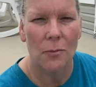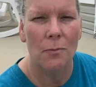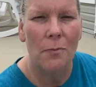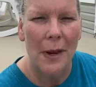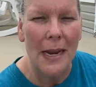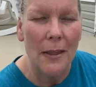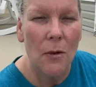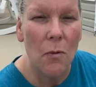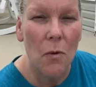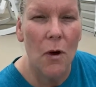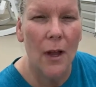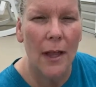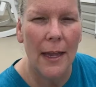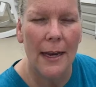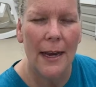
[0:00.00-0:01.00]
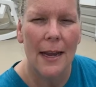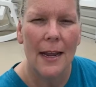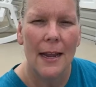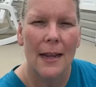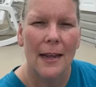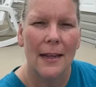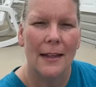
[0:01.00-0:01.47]
Be the one
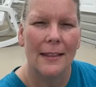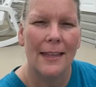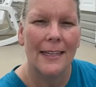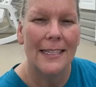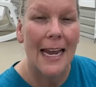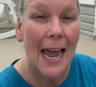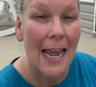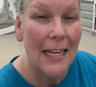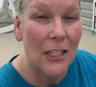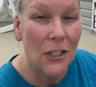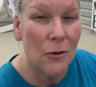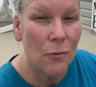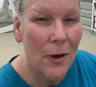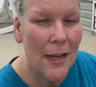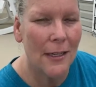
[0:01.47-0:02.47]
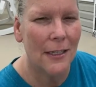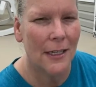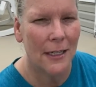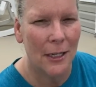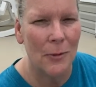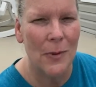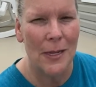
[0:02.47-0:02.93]
that takes the
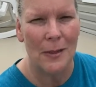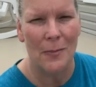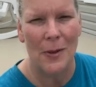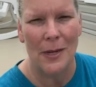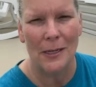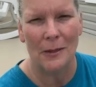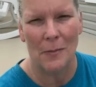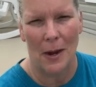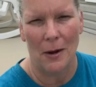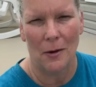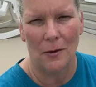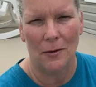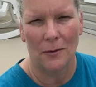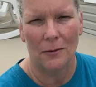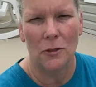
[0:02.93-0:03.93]
risk to be the peacemaker.